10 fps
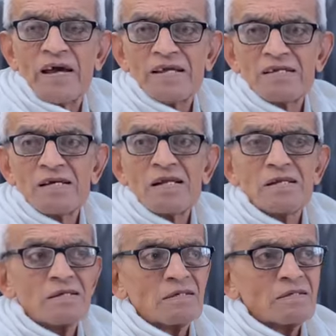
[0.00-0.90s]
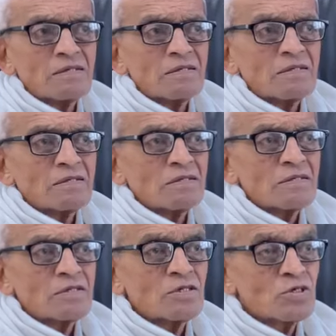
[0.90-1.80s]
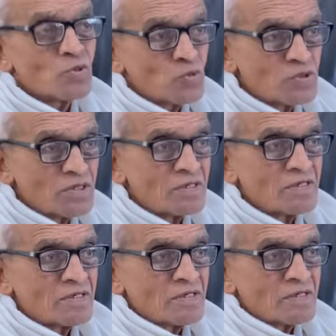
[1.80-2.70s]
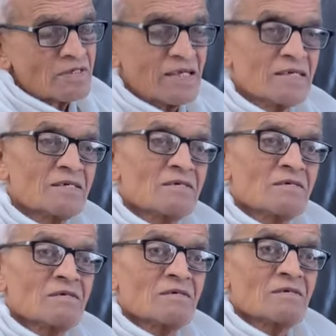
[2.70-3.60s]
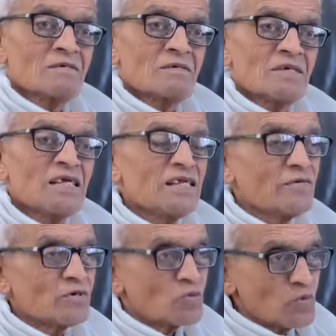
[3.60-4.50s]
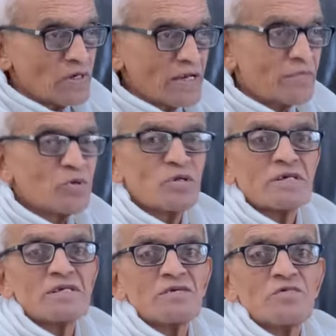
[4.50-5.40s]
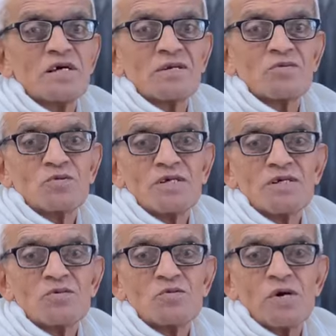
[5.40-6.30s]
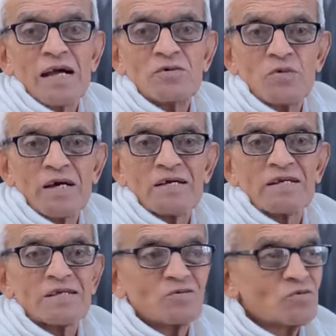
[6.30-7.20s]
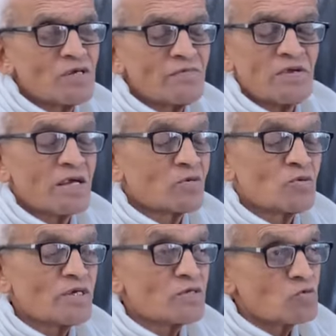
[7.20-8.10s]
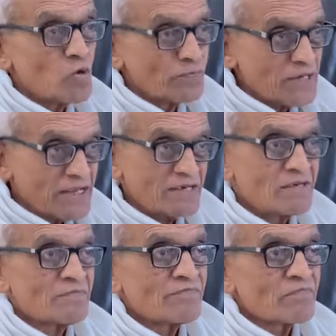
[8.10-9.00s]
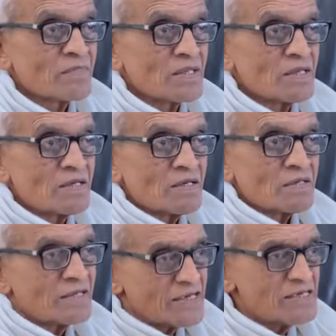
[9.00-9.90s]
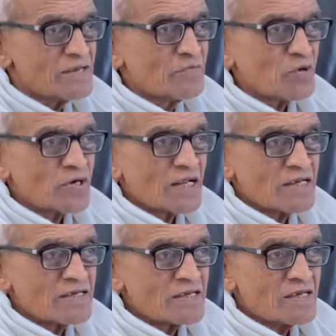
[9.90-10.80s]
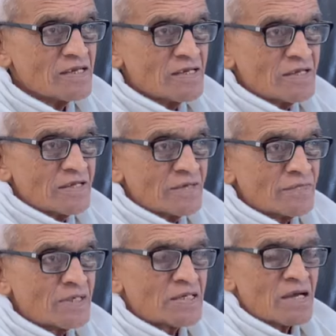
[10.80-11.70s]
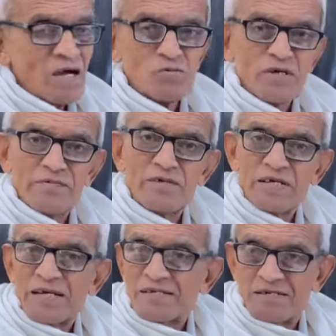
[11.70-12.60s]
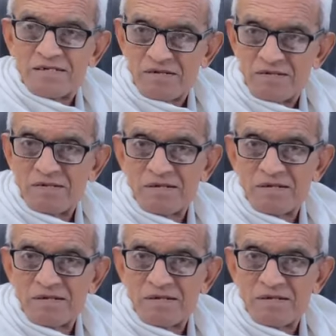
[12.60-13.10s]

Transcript: final truth that in our own laboratory we are going to acquire and we are going to obtain. That is immortality. But how can we get it?